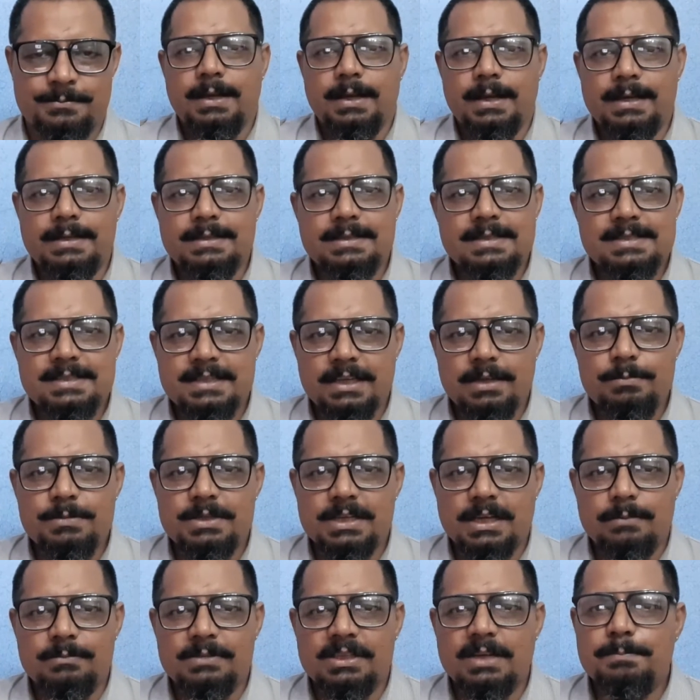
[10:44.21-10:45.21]
At the same
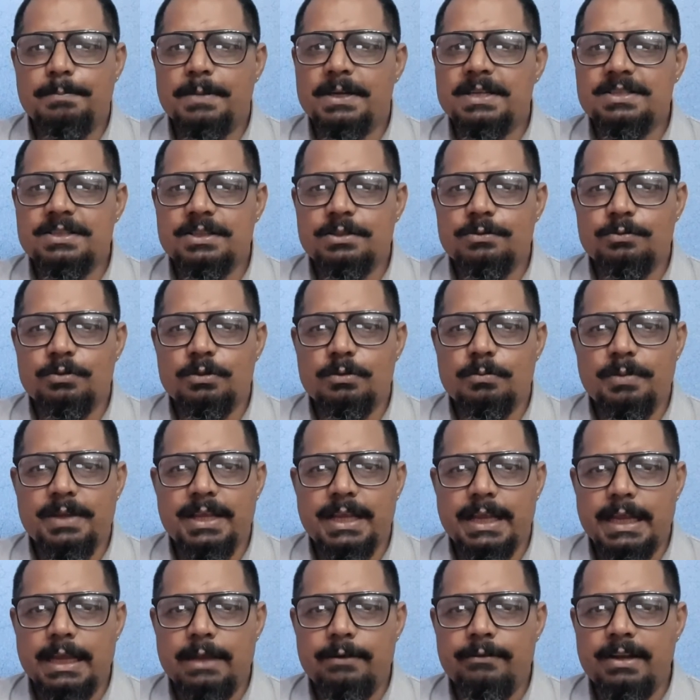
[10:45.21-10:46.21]
time, the person would be
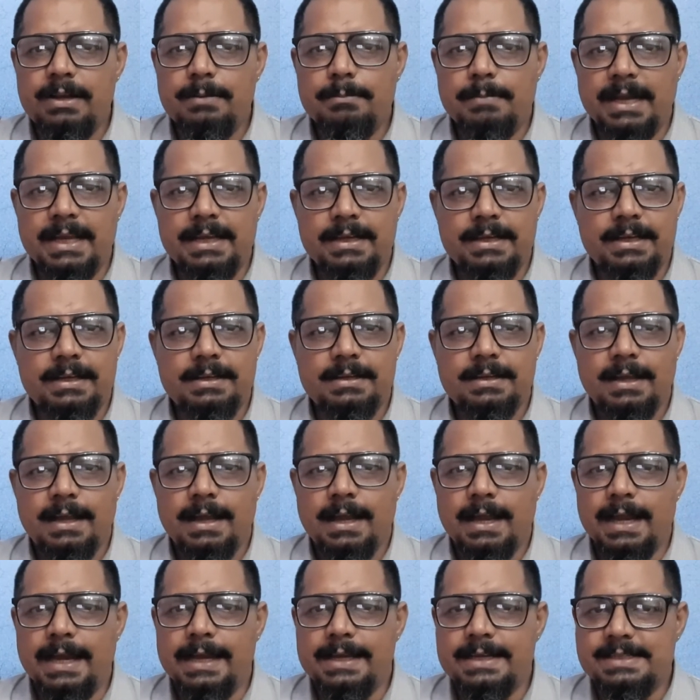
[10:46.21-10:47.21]
evil minded
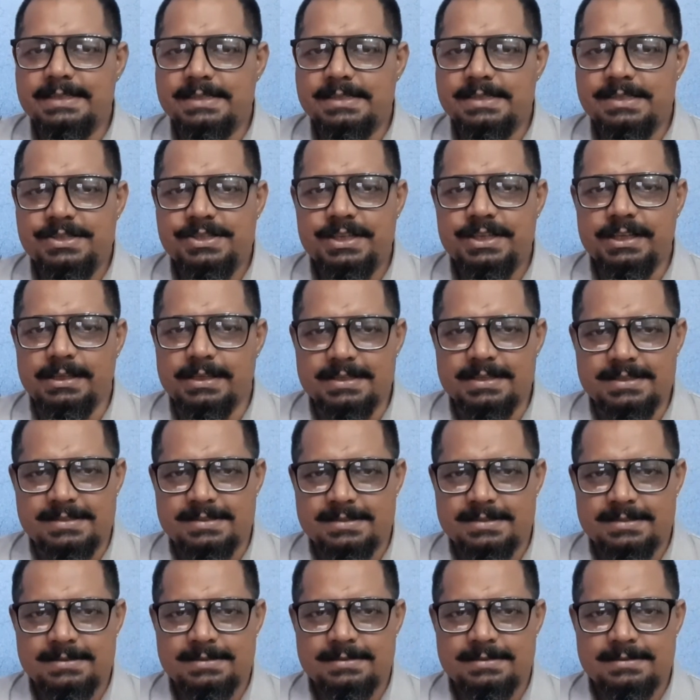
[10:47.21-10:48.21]
and
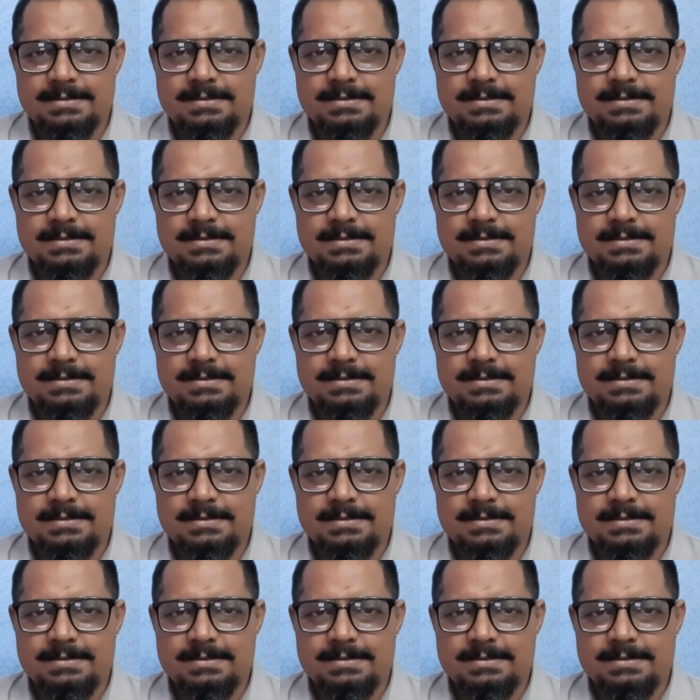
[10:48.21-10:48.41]
jealous.